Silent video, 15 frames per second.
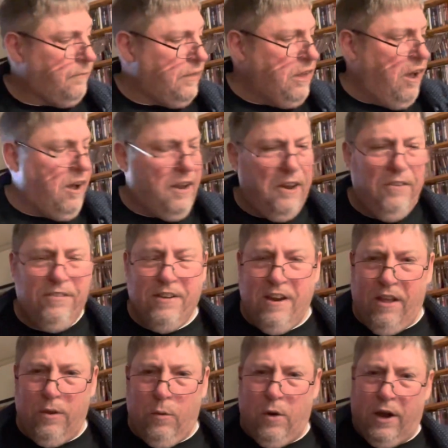Here's
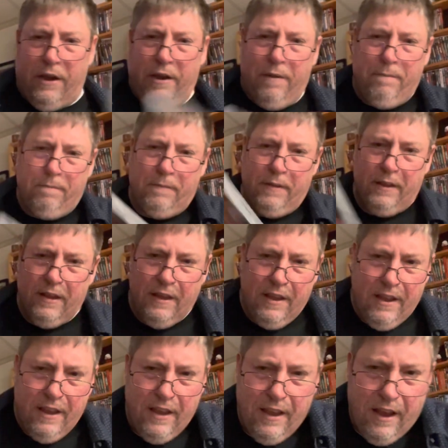another one.
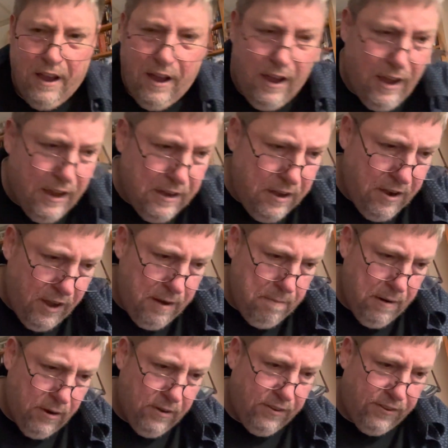
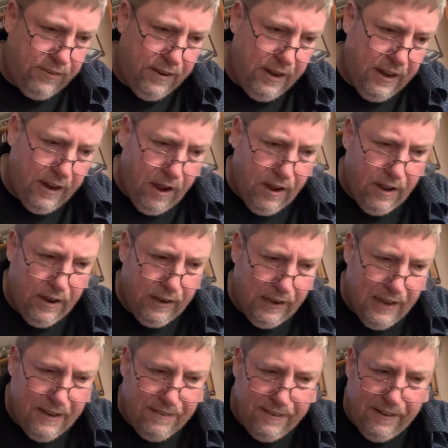Nightmare City,
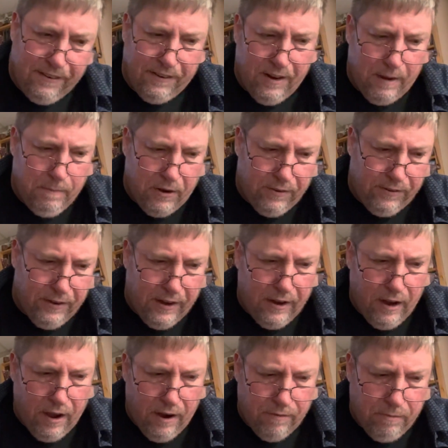Lindsay's Nightmare City
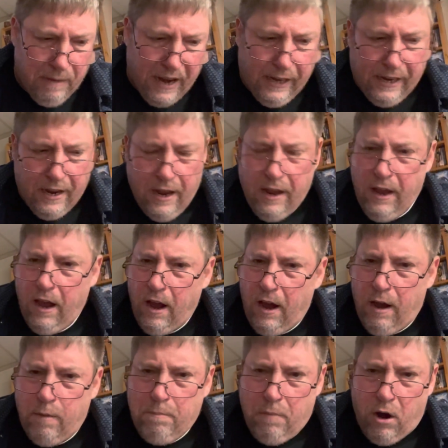from 80,
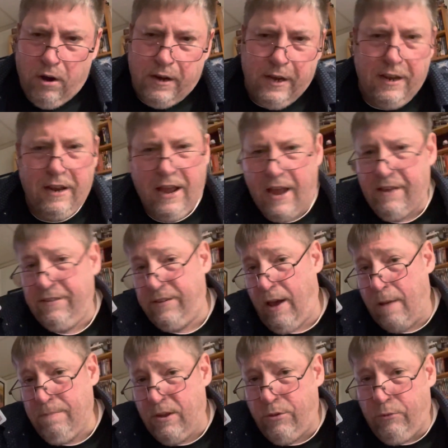marketed as
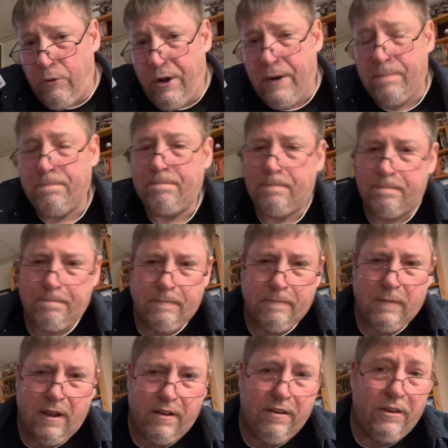Zombi 3.
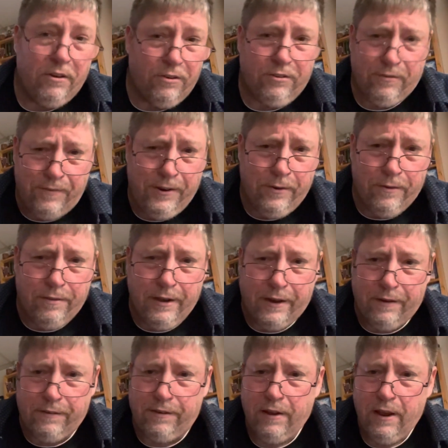And there's a few of
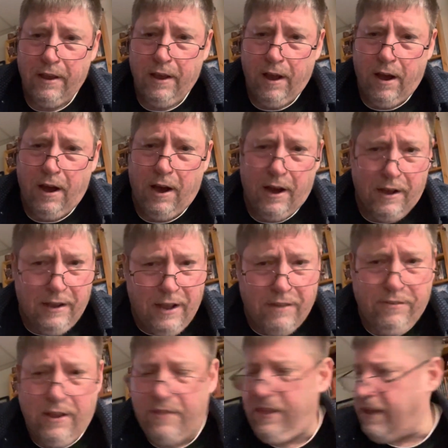these.
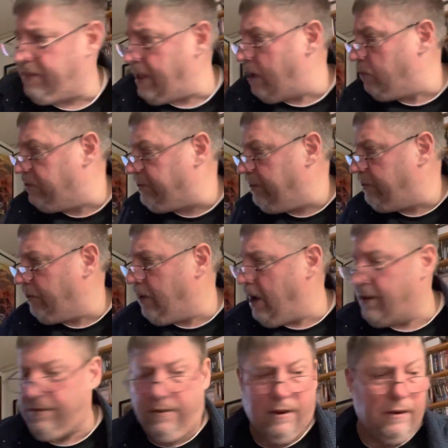So I thought that was
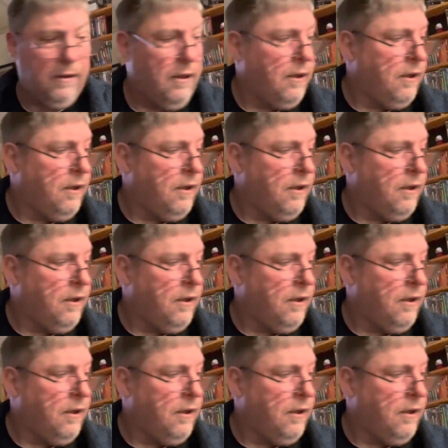interesting.